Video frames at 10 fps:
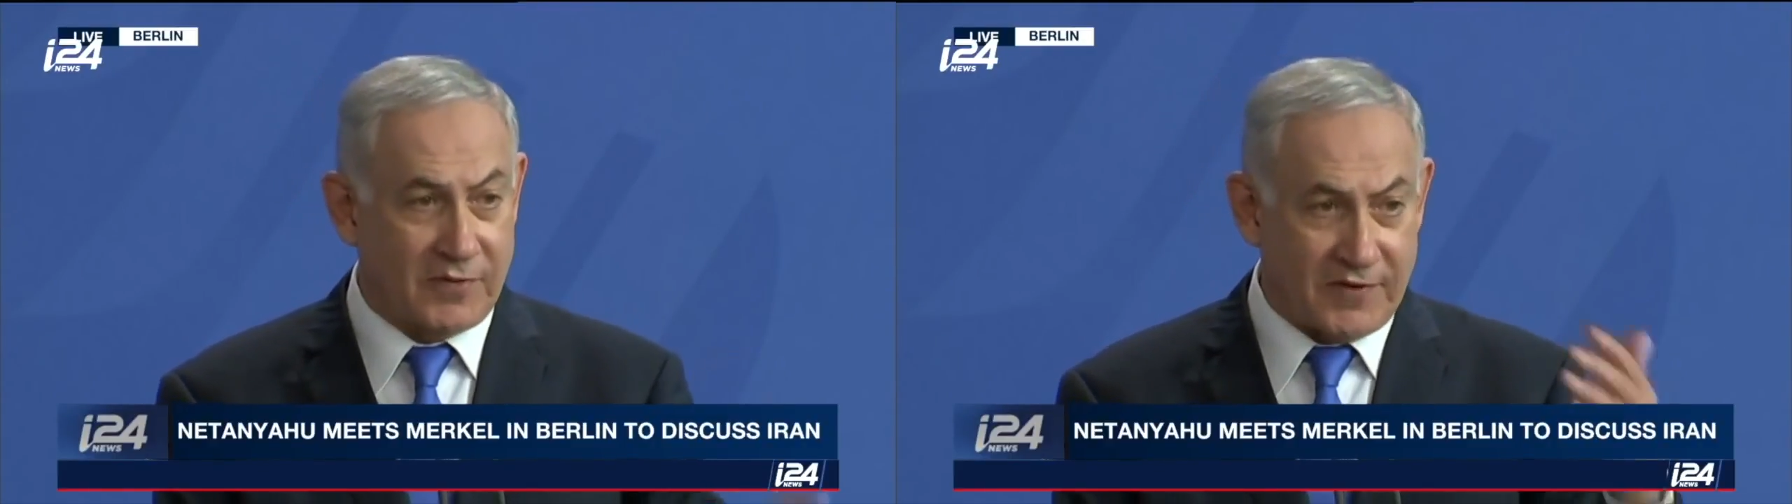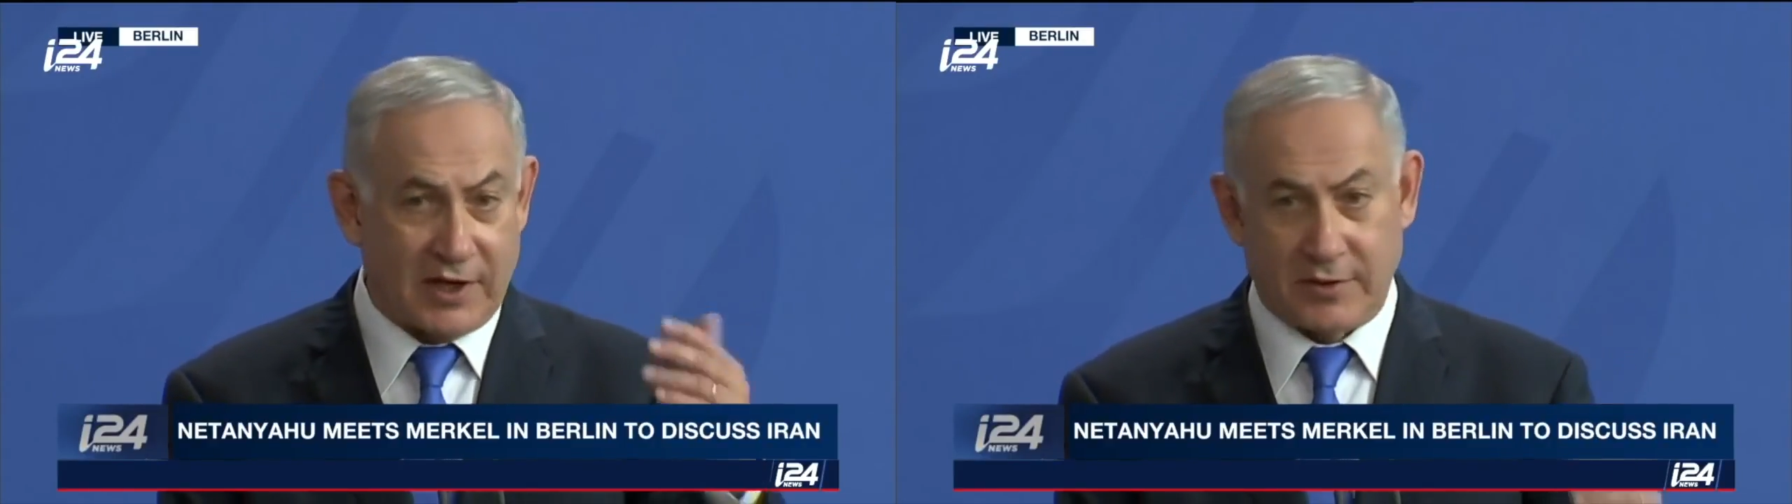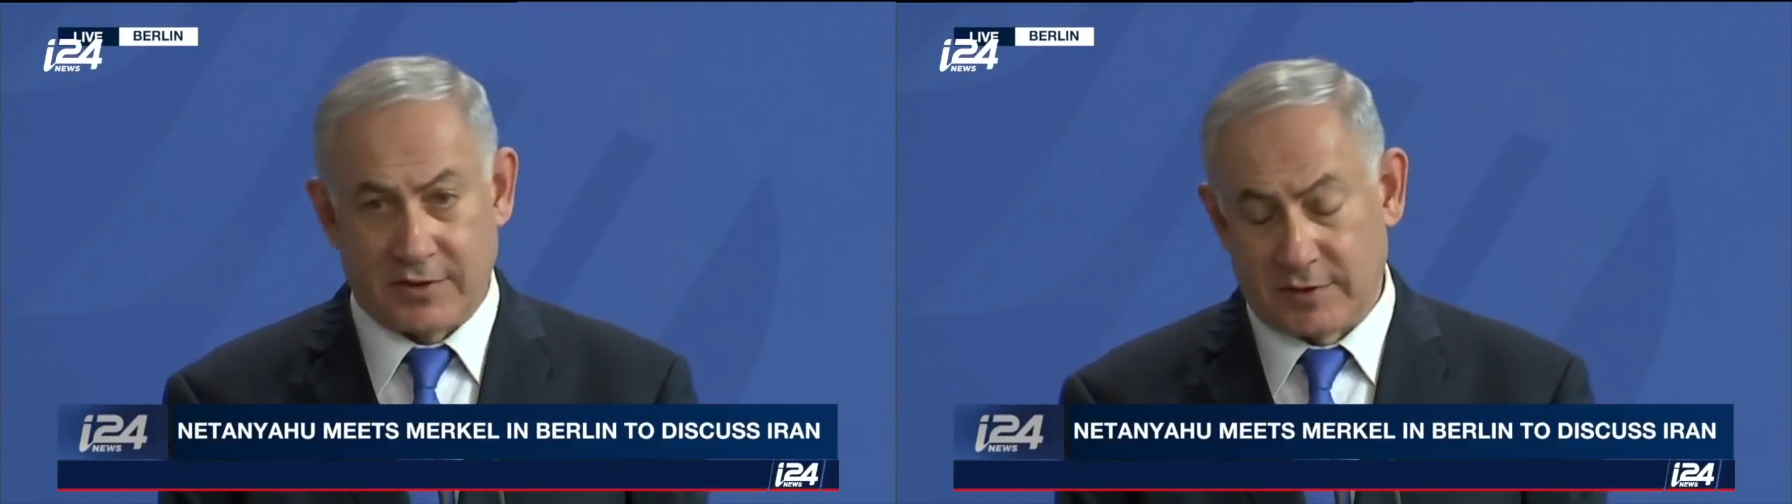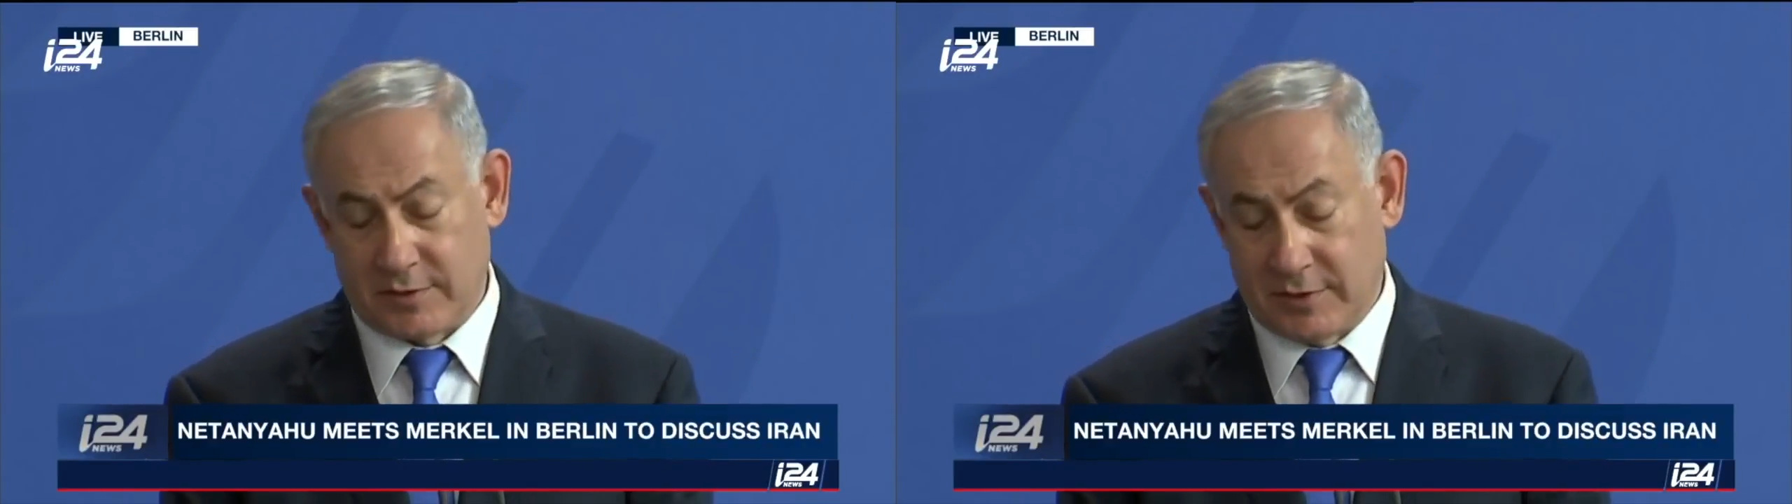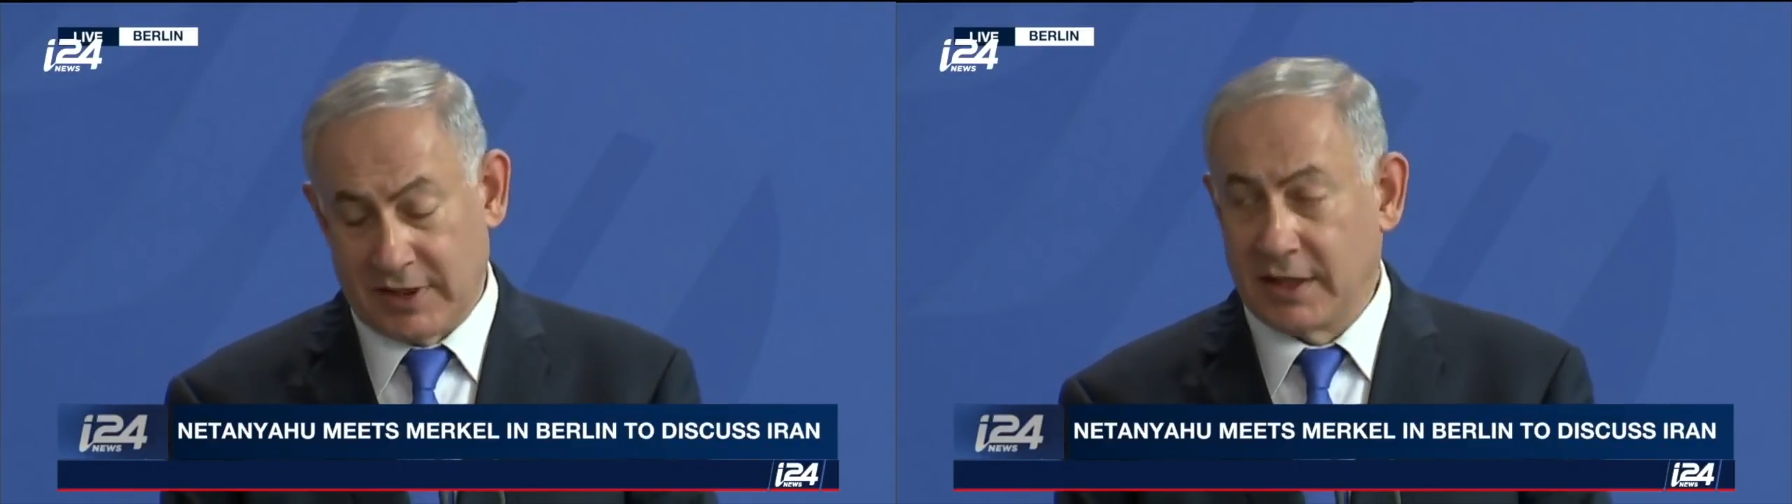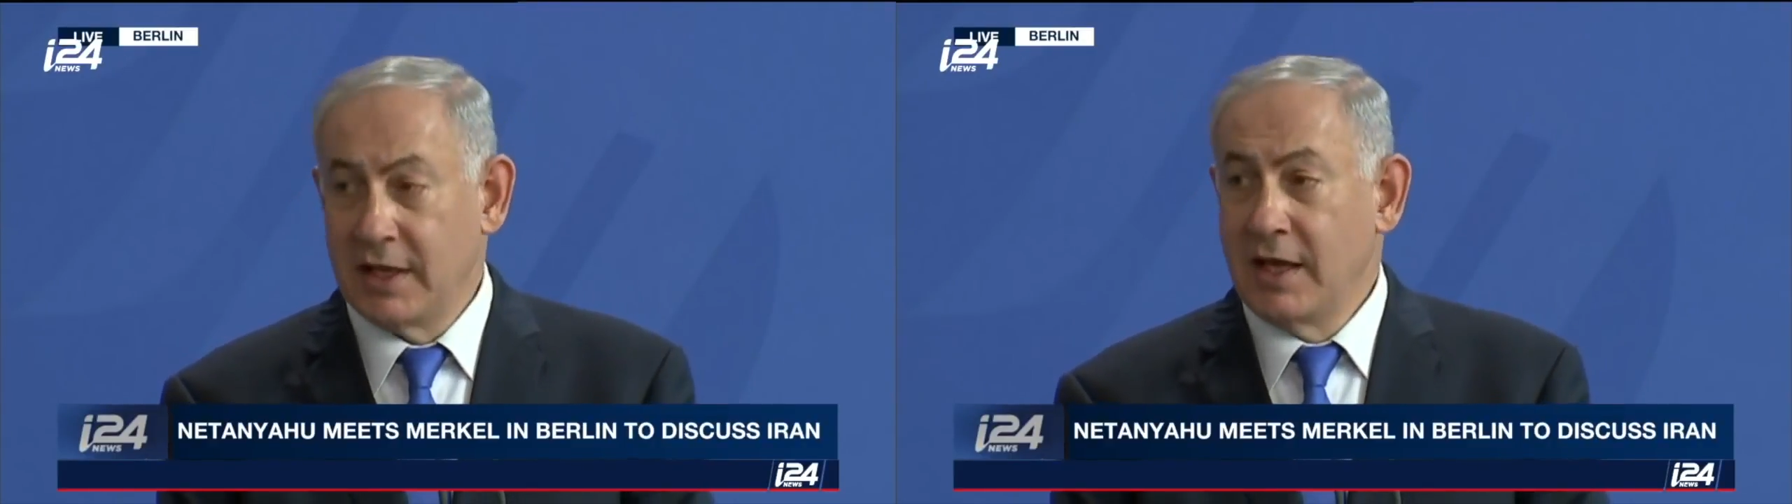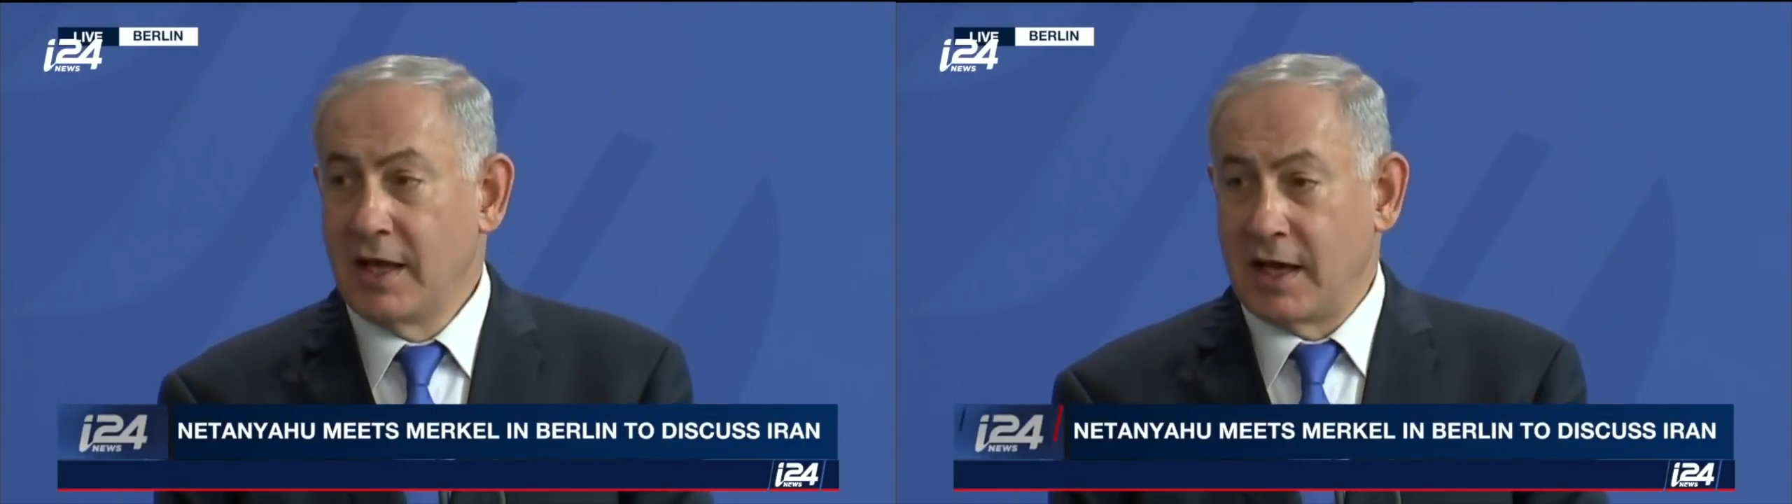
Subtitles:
We follow their ruling.